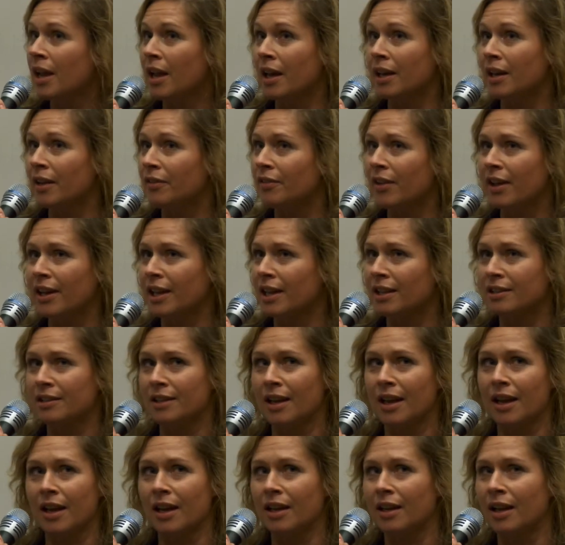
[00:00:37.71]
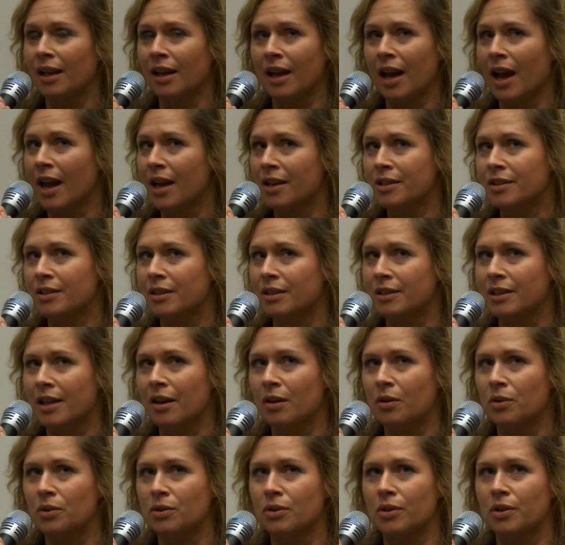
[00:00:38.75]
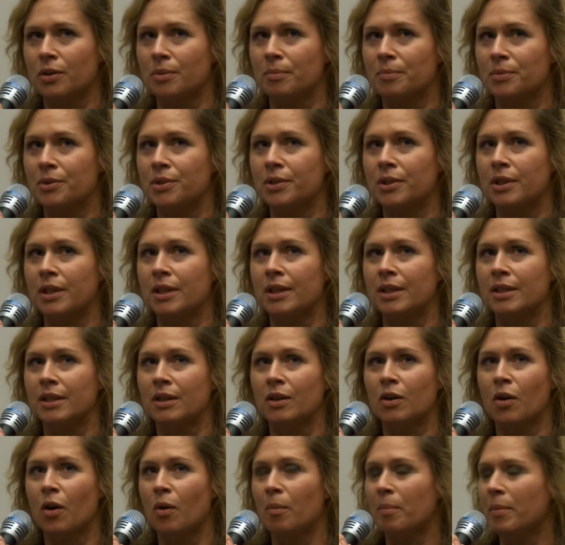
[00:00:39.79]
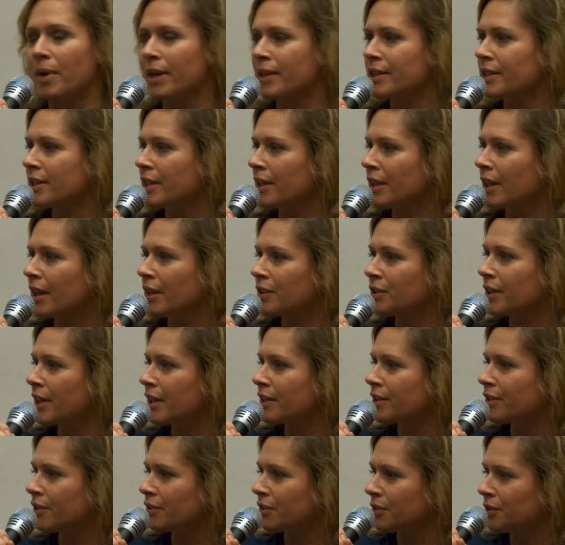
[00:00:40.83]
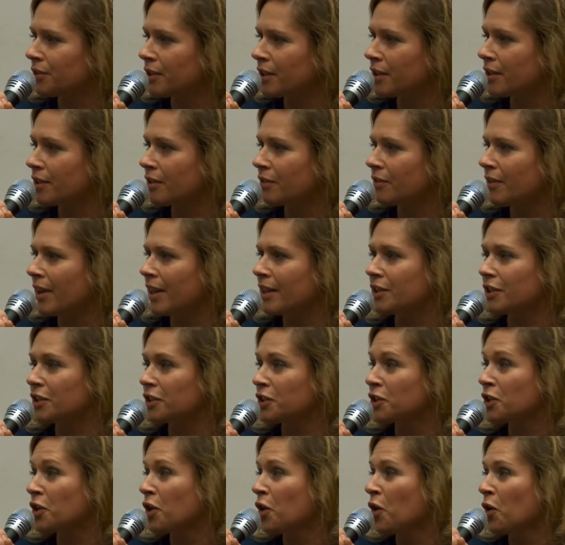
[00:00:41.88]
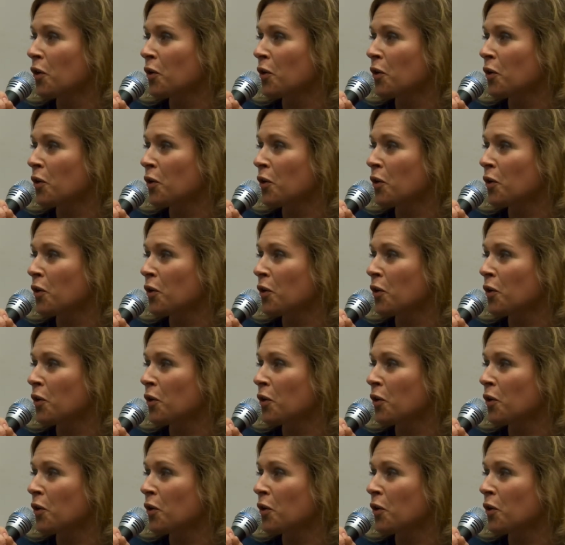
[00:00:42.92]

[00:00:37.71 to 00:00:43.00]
and they've had like excellent outcomes in combating educational disadvantage